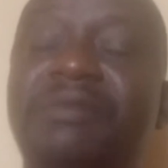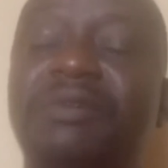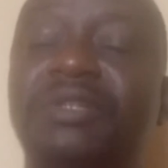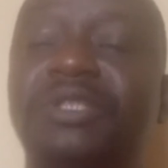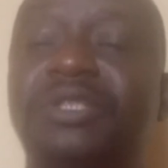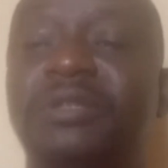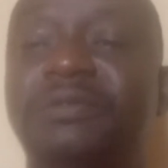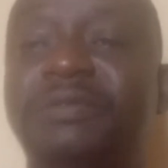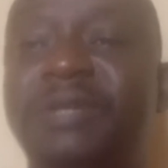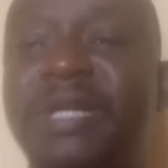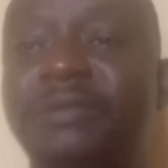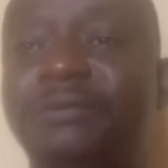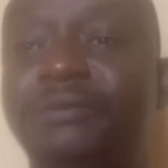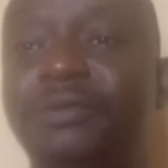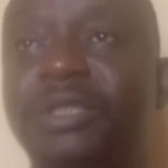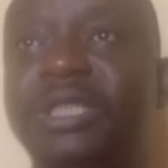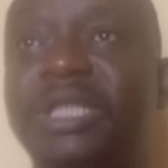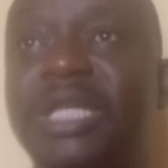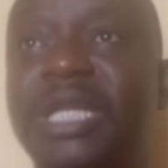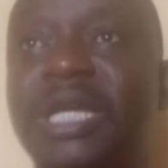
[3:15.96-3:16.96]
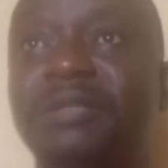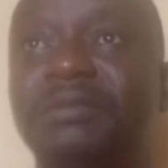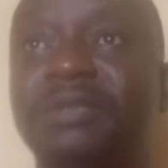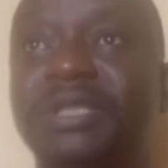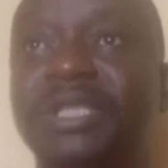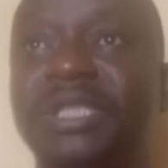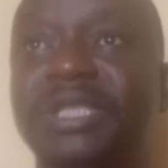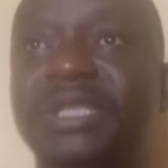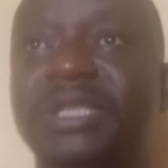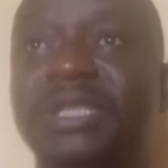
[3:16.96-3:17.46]
offered foreign
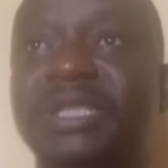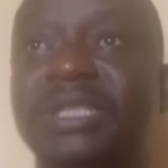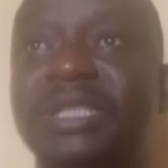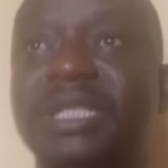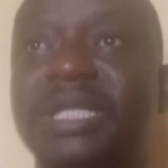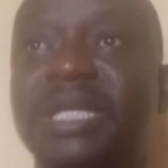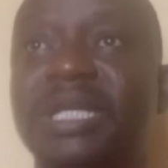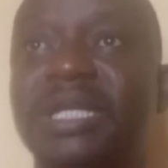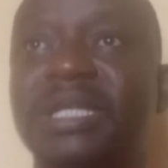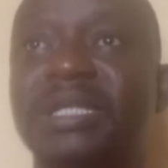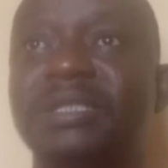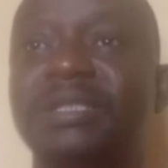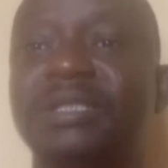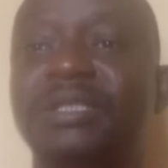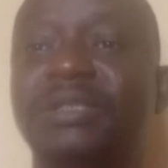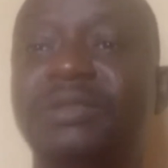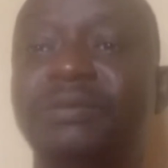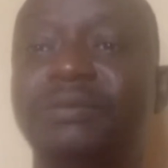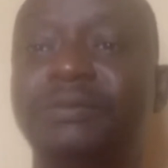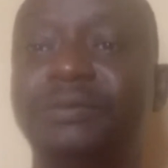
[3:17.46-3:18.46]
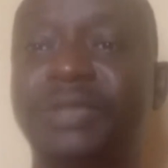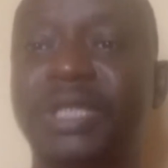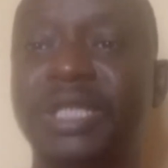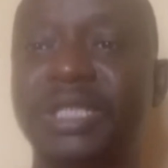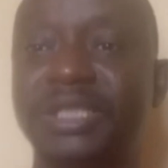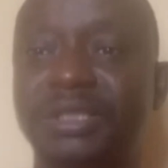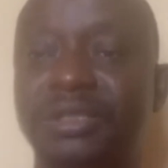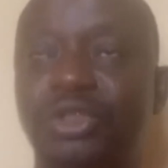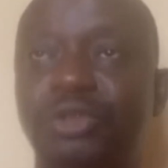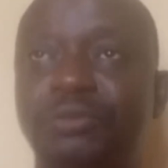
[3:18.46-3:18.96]
languages,
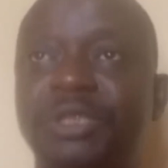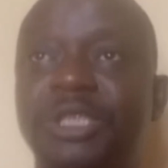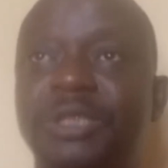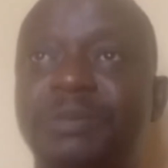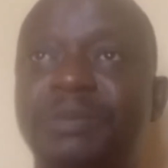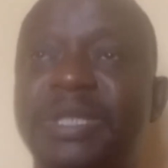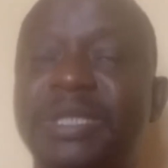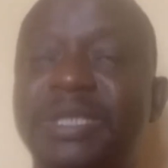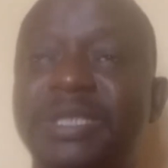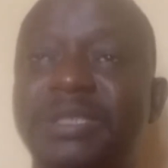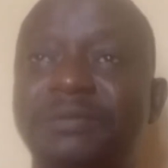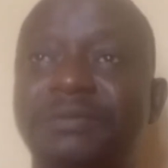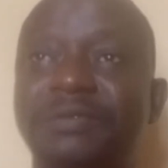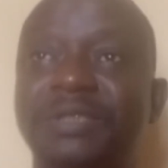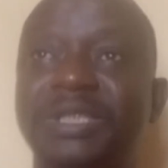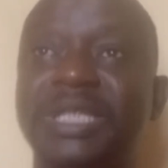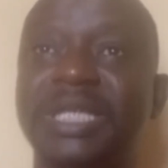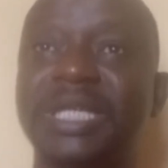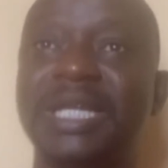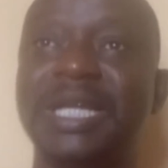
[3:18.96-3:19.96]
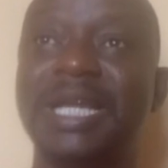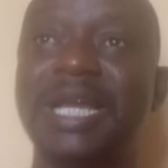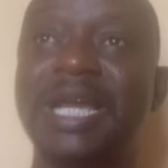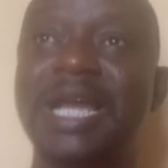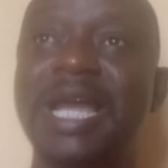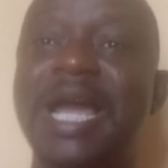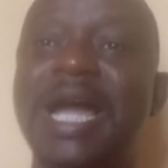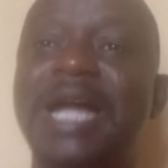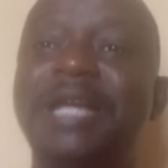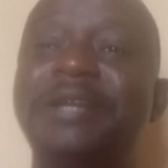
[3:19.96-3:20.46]
French to be specific.
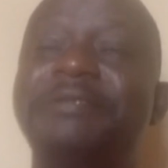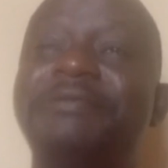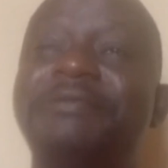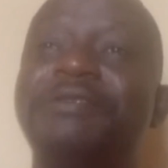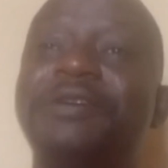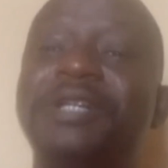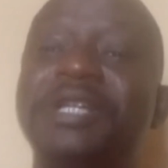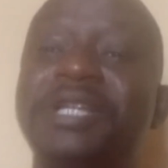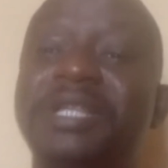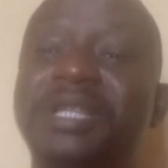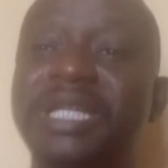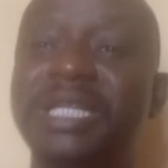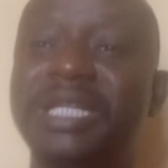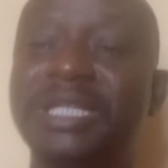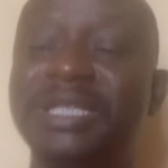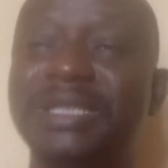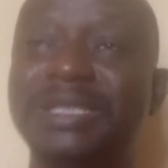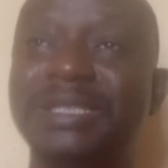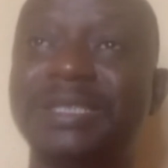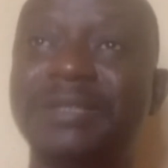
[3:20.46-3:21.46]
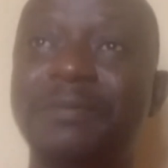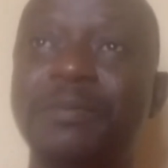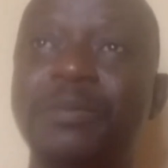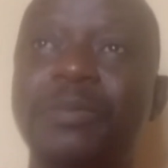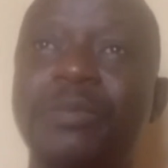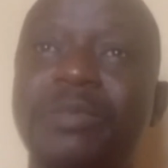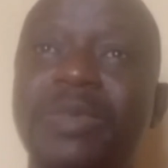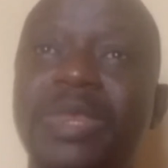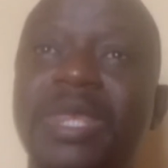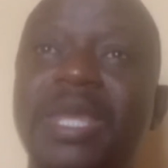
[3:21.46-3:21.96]
And the funny thing is,
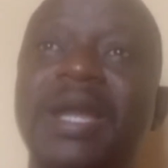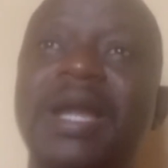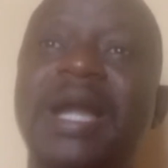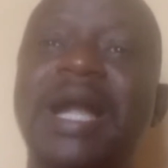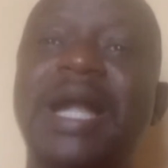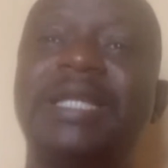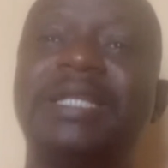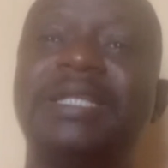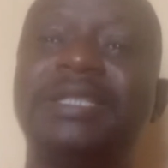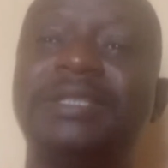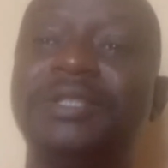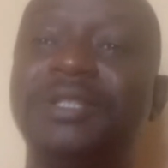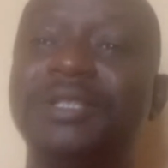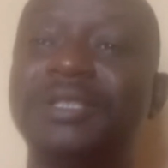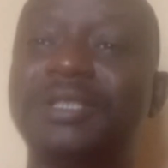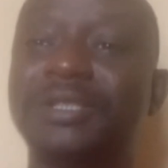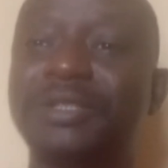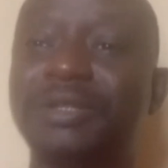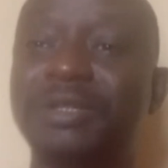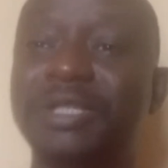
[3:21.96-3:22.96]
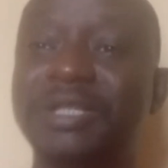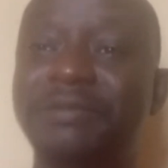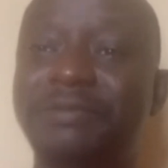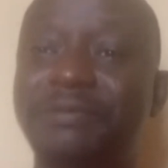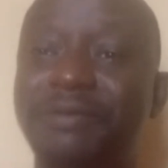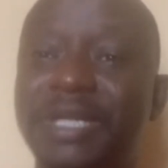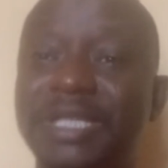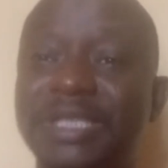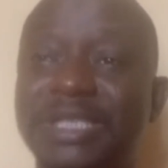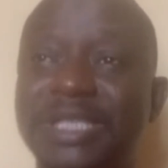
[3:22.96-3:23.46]
I did not study
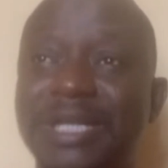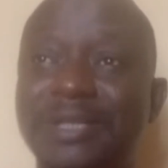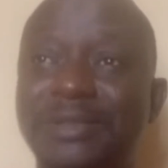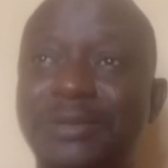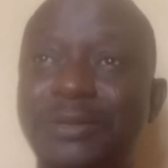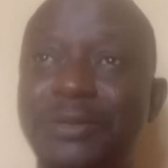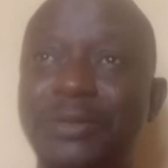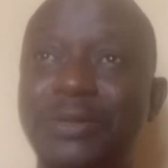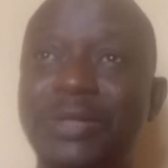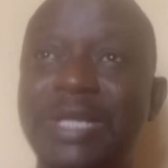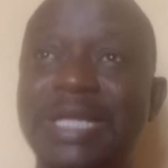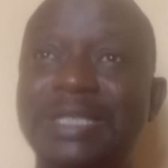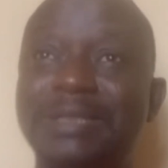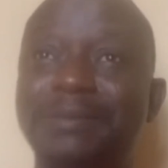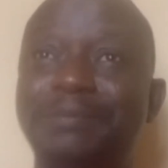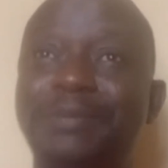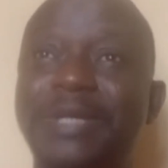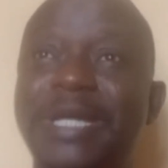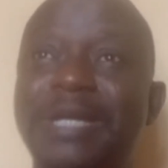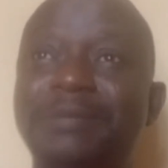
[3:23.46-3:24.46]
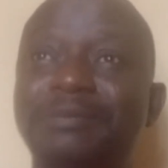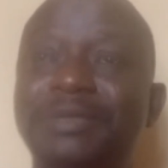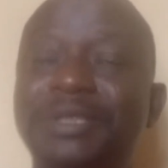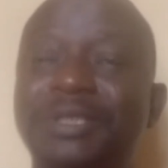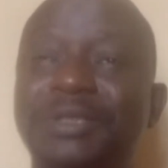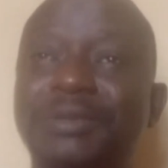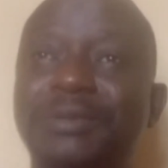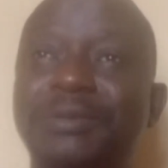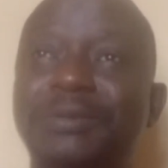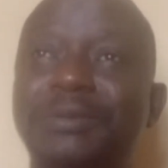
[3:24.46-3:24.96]
French at all at the primary
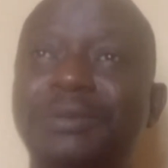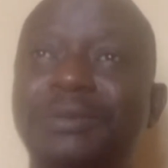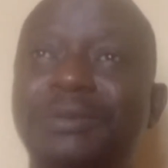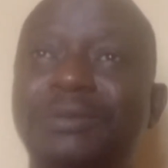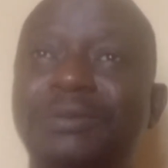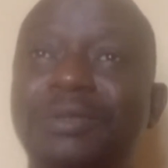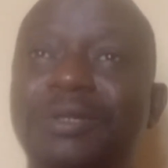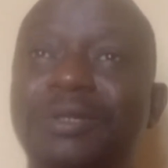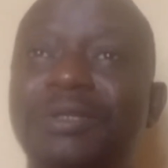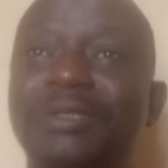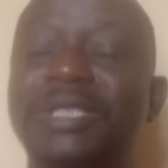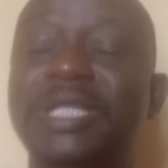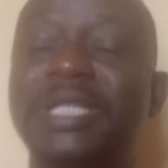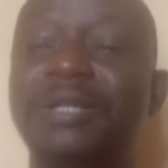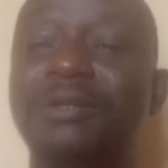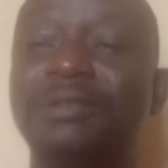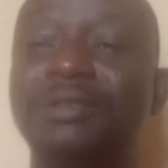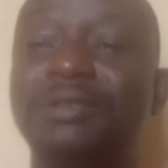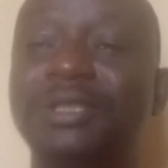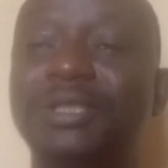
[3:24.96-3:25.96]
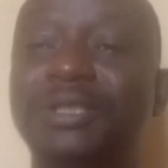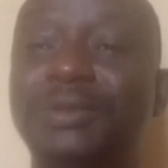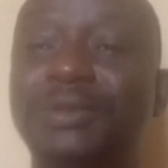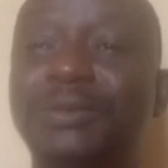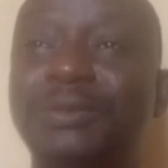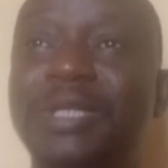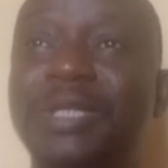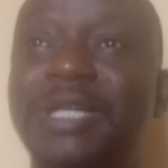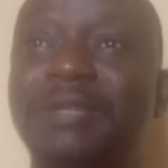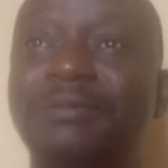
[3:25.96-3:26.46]
school or secondary
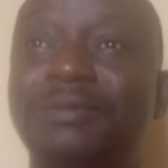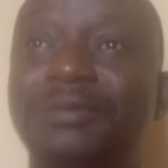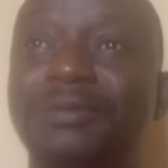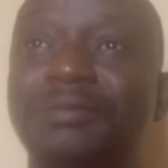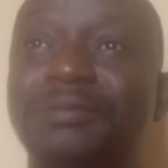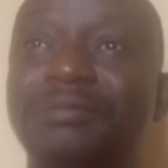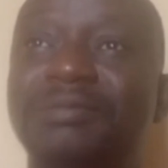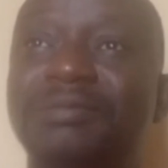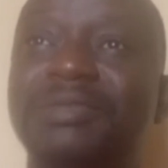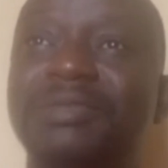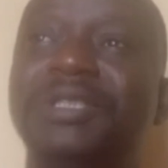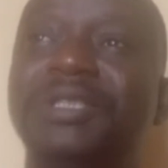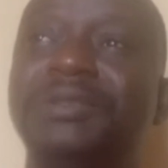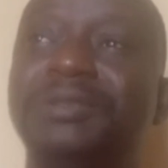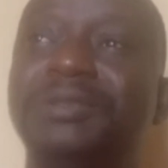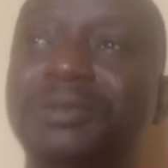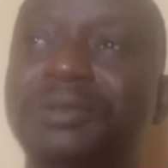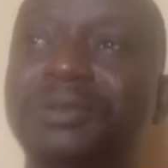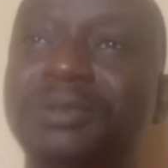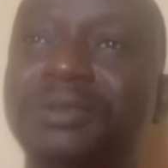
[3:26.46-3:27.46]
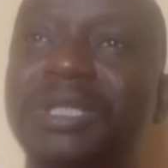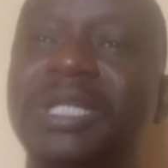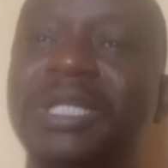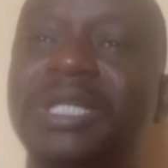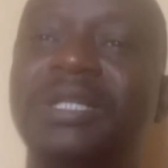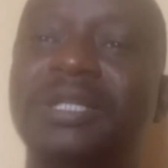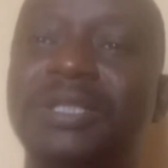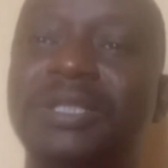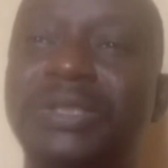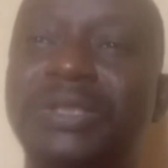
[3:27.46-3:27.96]
school level. You know,
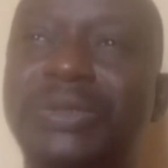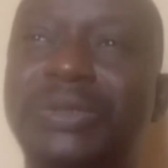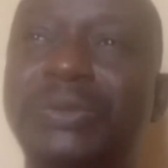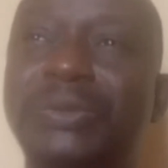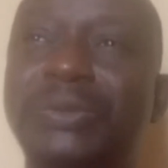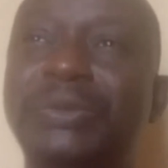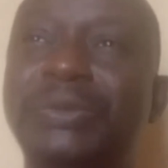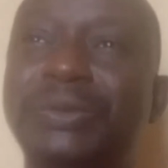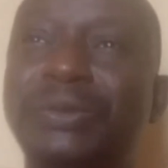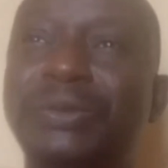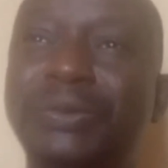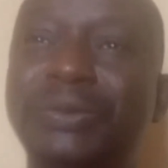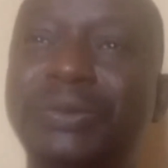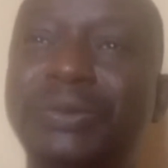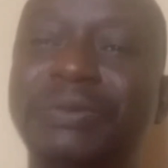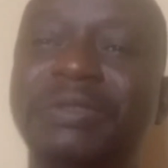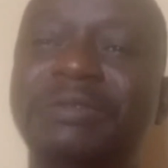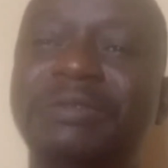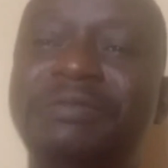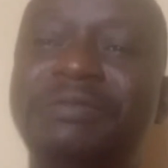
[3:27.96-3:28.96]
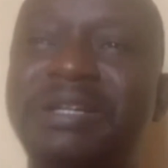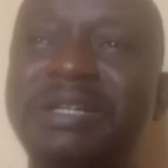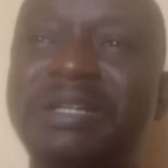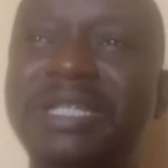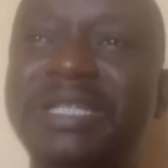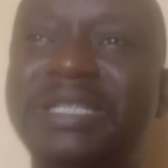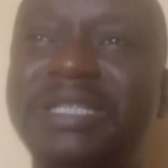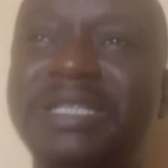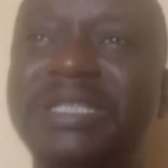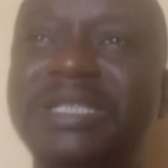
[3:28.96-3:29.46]
to a
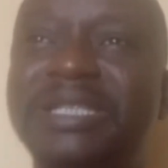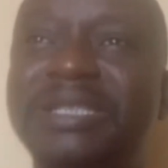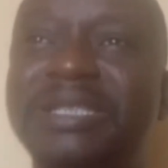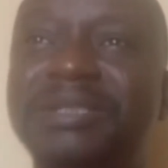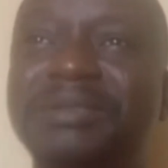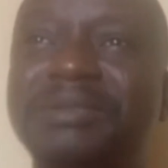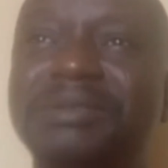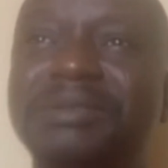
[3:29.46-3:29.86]
very